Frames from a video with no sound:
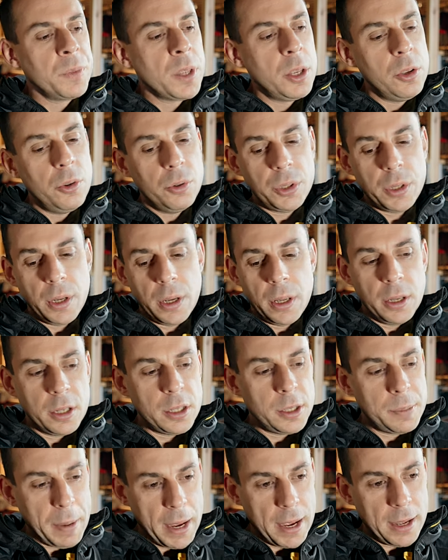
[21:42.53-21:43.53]
You'll see an
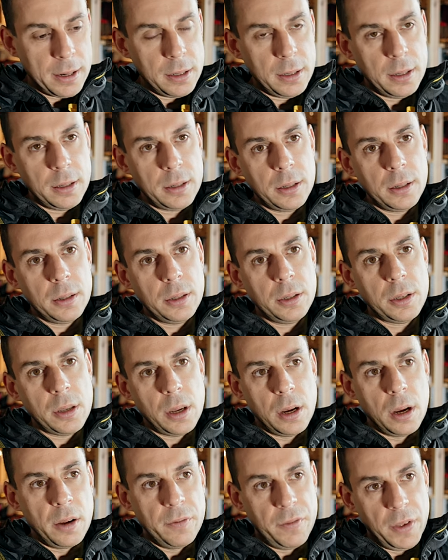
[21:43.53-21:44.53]
expanded
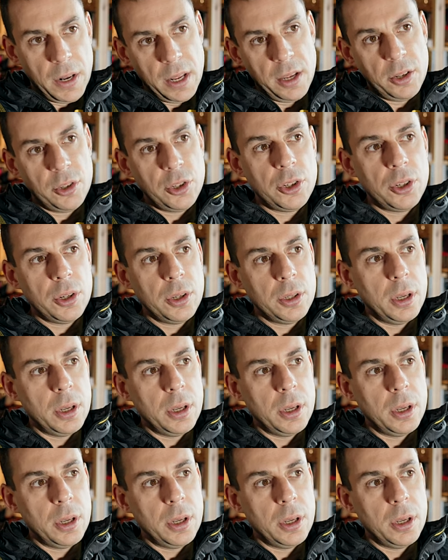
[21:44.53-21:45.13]
start village,